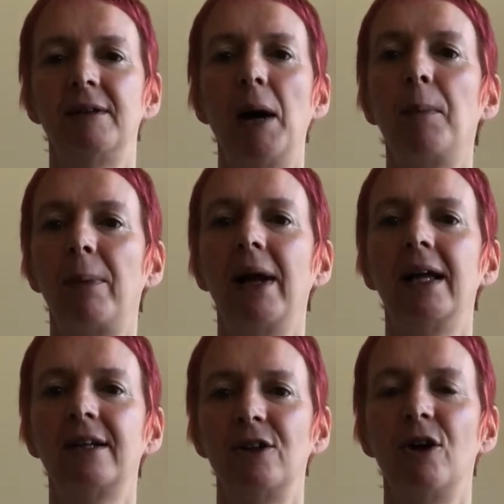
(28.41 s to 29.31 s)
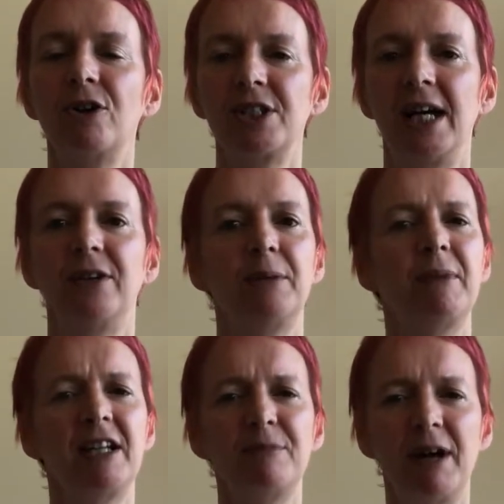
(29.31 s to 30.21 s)
outbreak and lockdown that
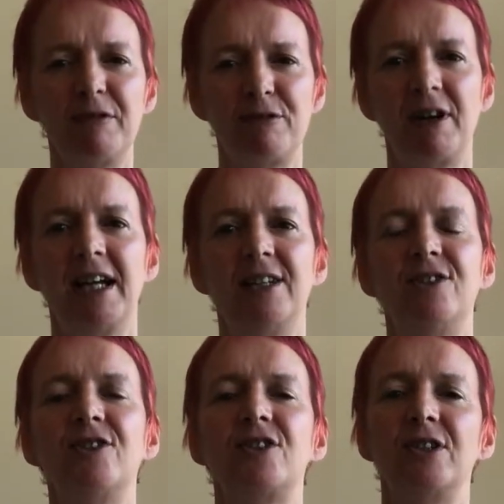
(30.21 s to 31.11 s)
many of my friends